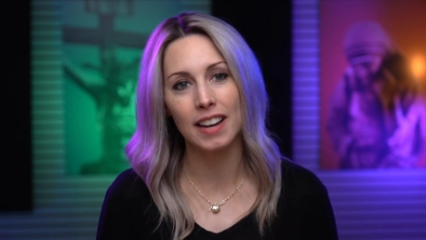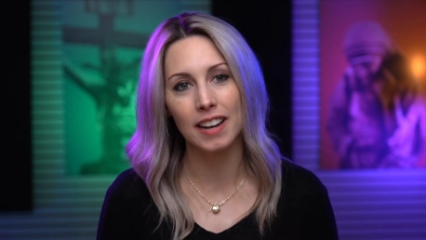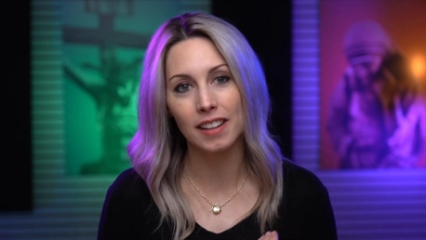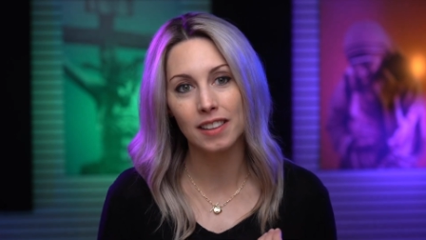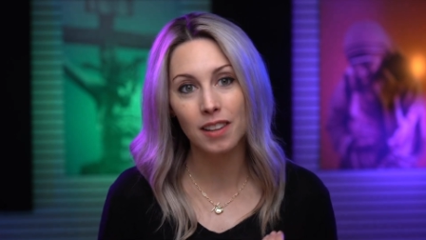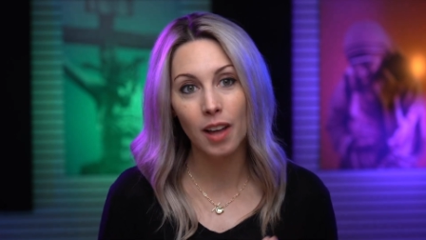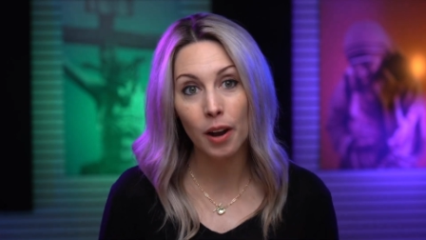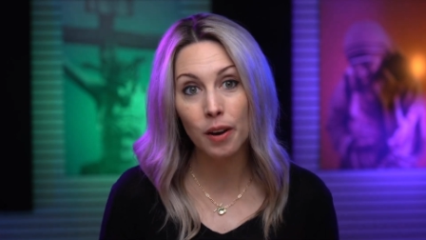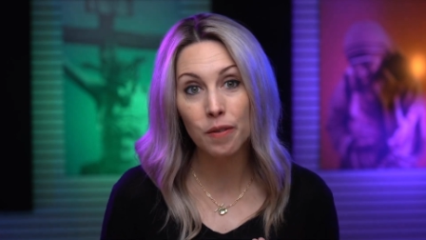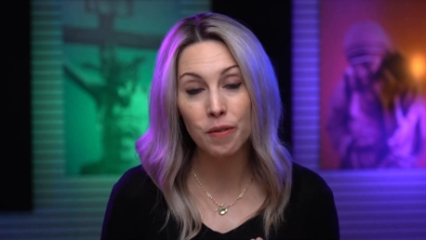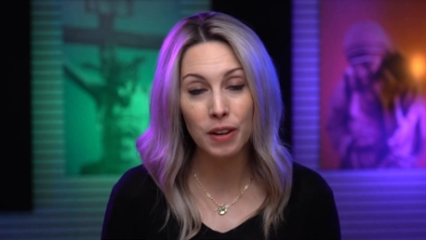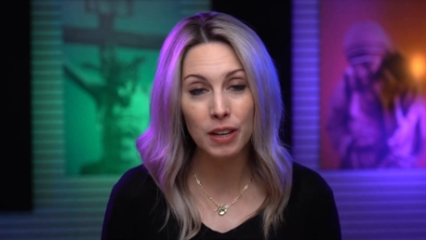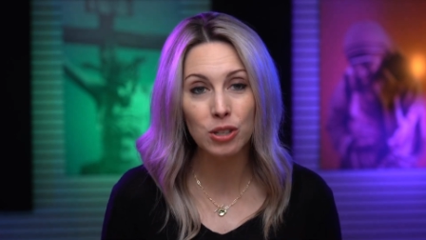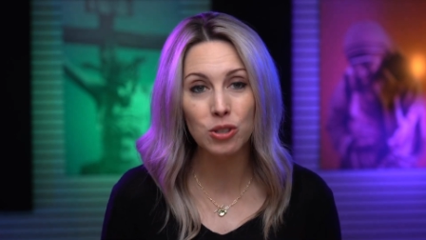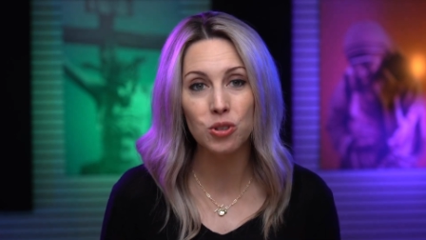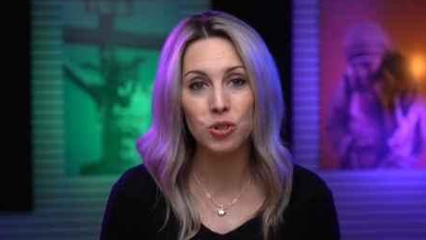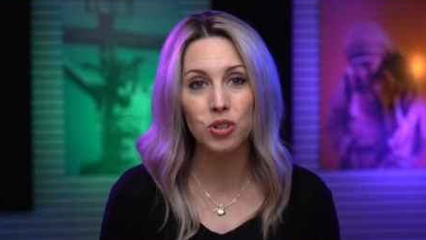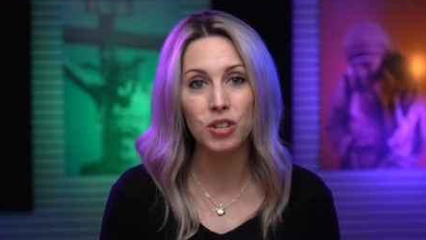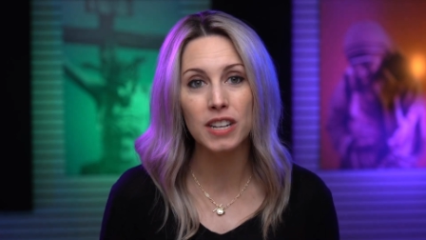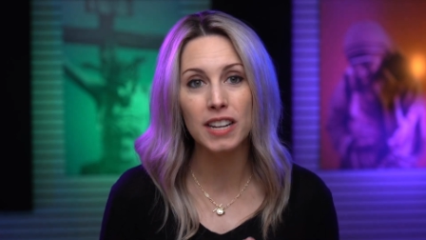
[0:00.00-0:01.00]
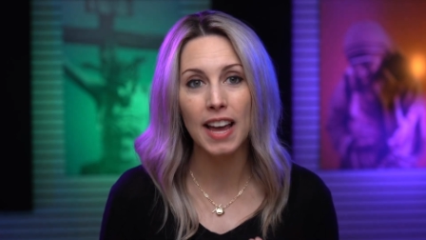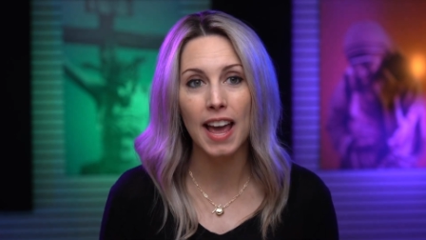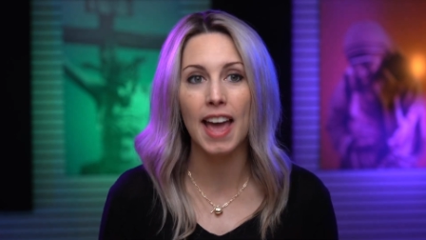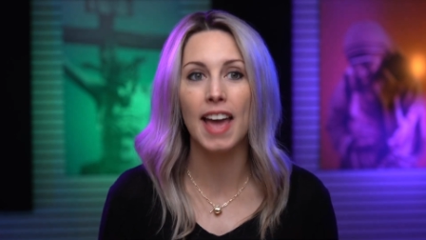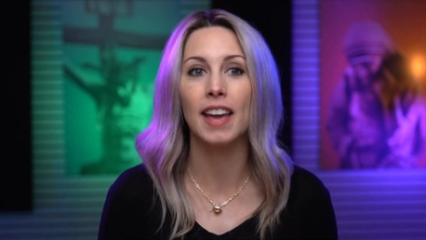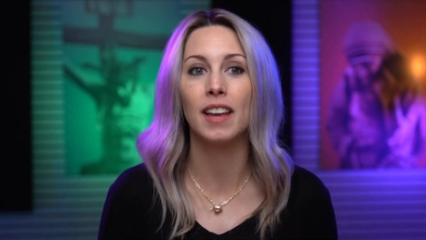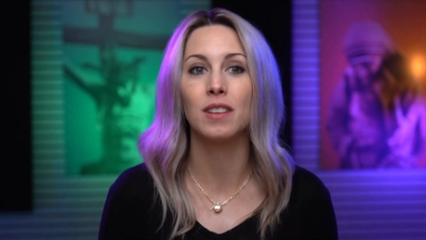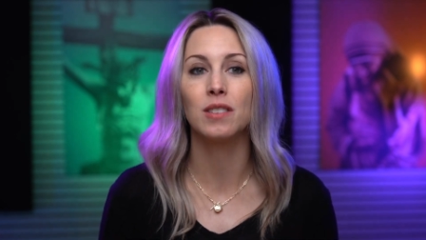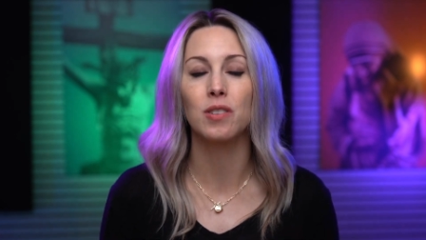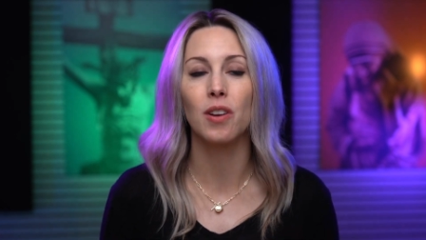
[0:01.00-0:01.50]
and a lot of history
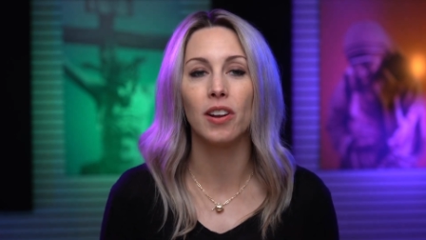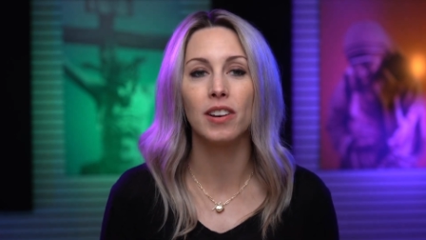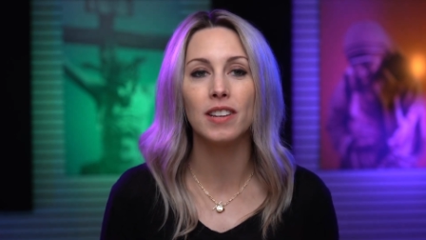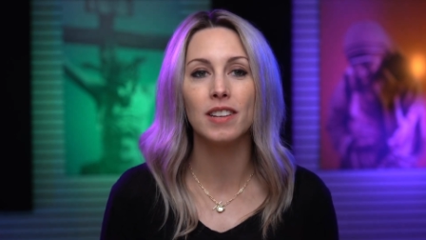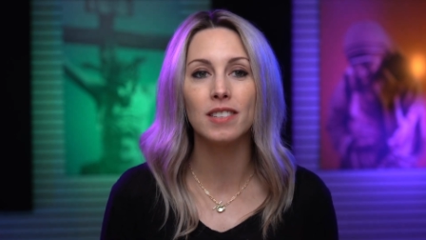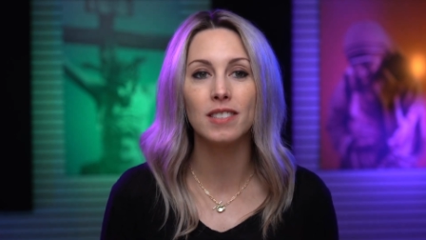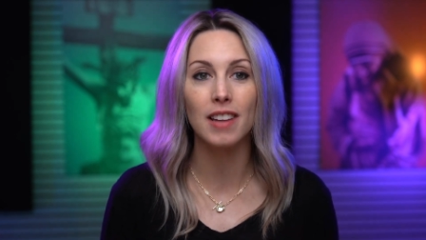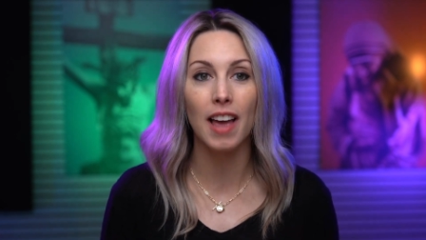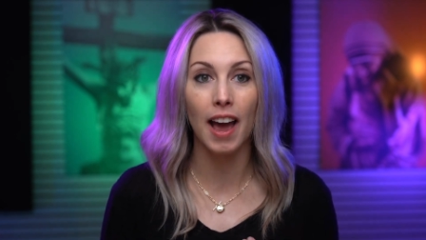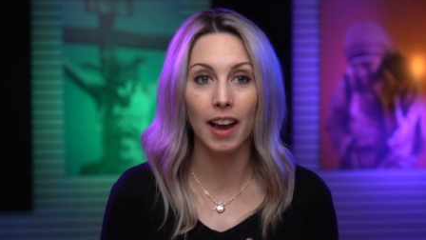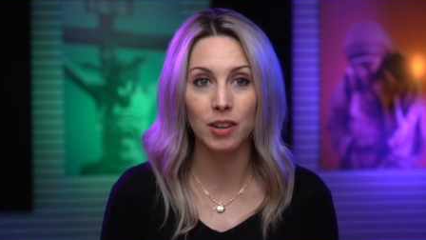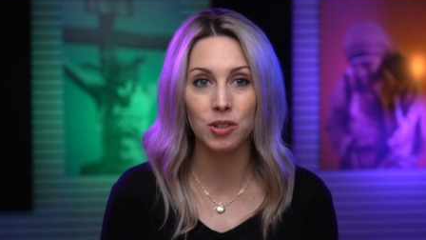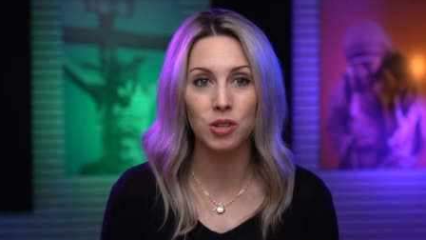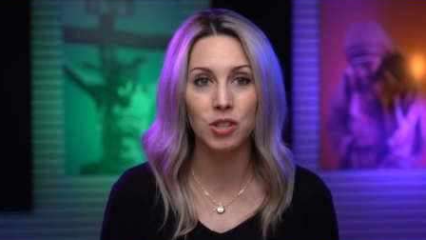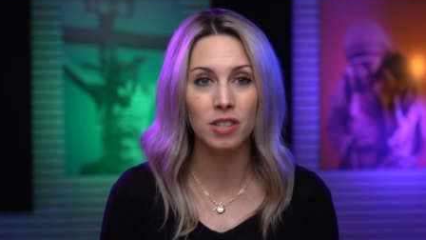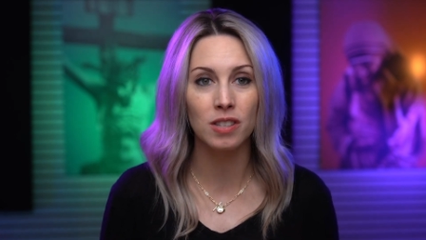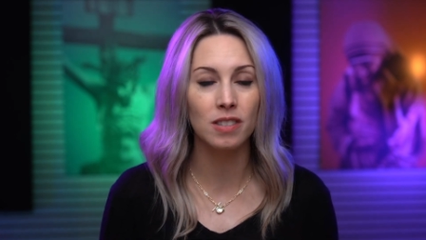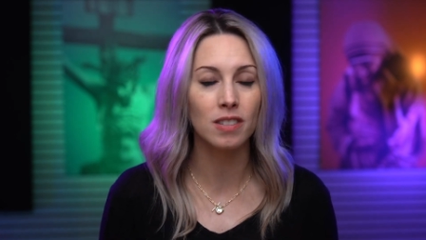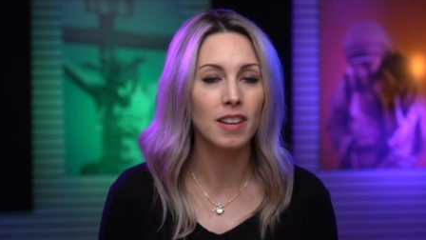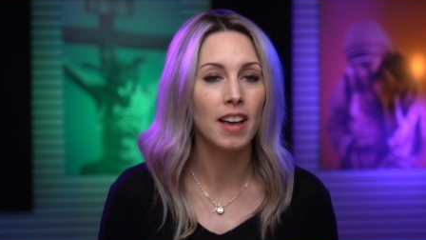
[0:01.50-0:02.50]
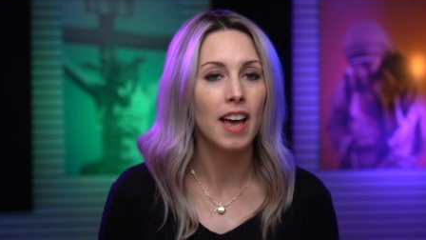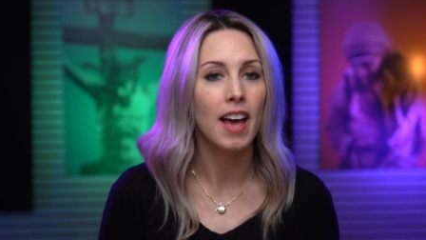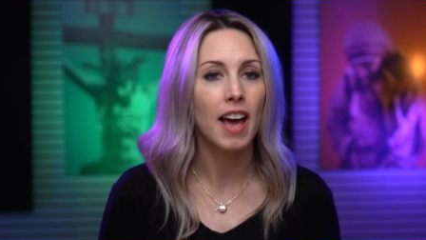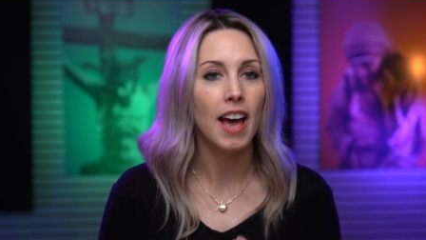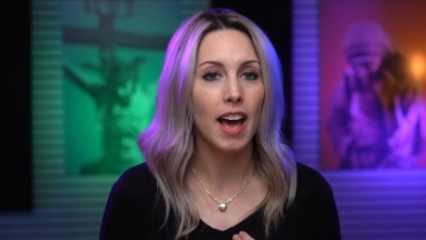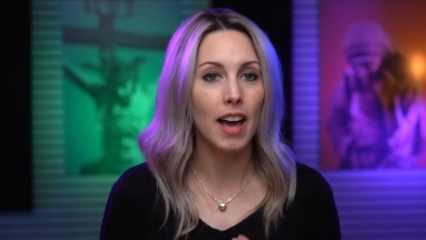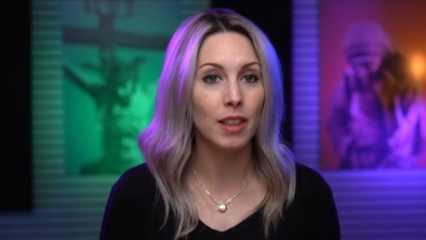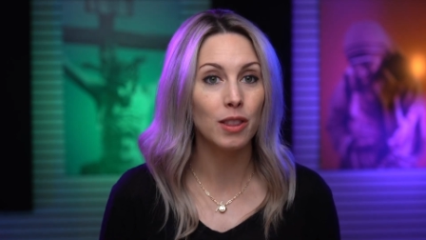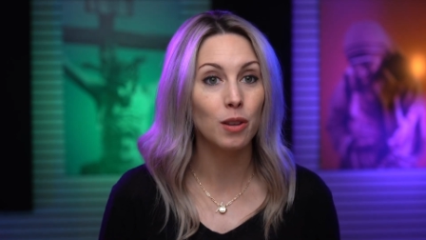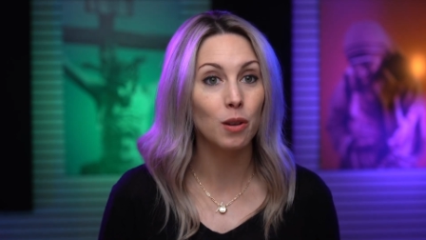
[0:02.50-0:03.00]
hangs on his actions
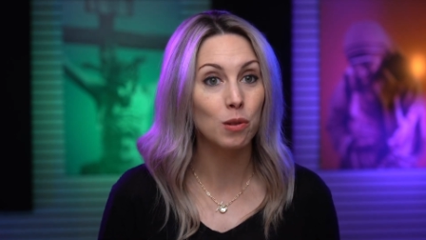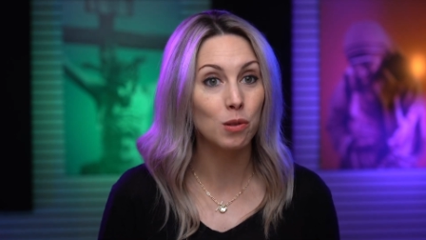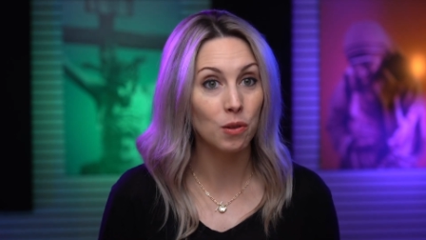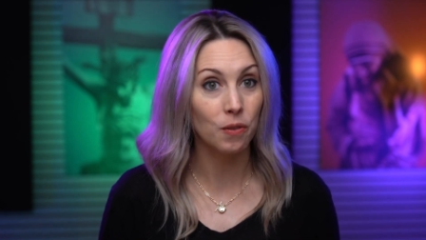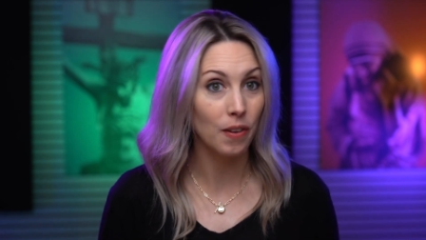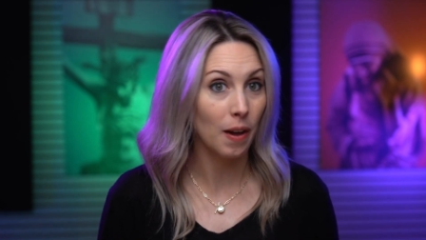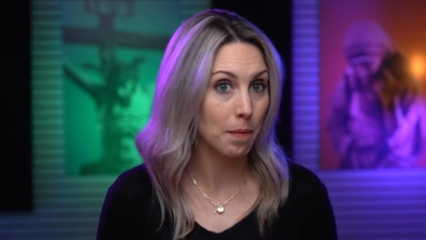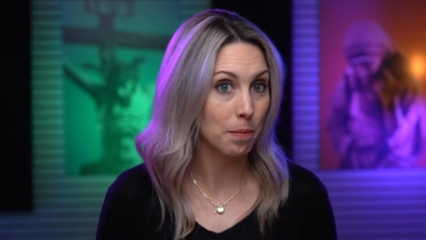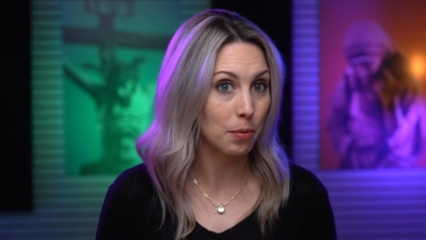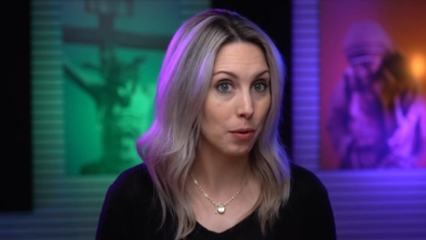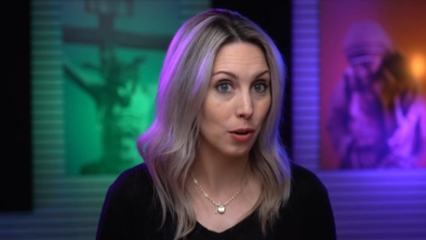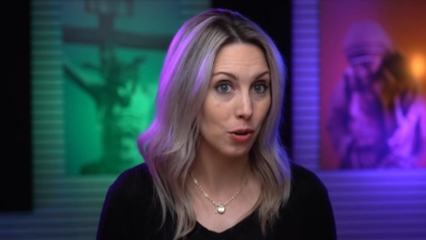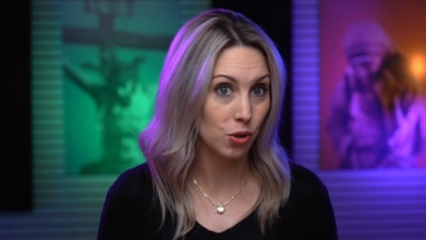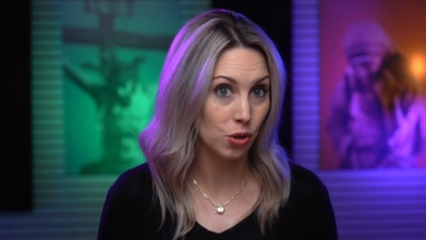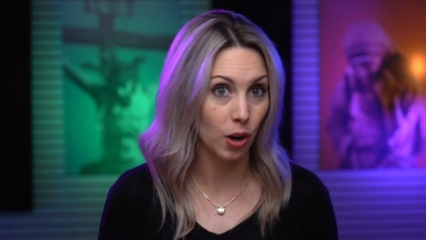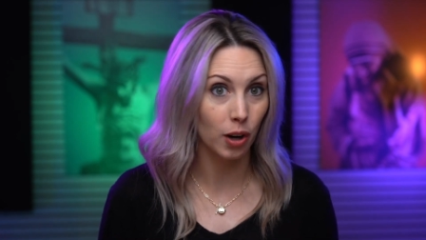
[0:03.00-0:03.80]
and those of Emperor